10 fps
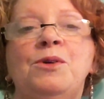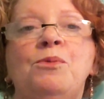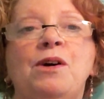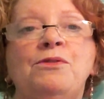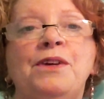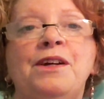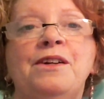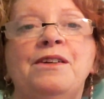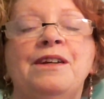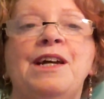
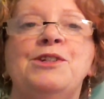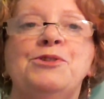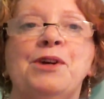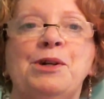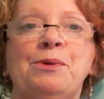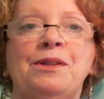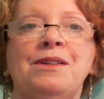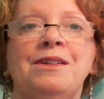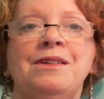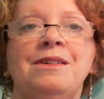welfare and
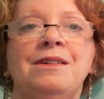tranquility.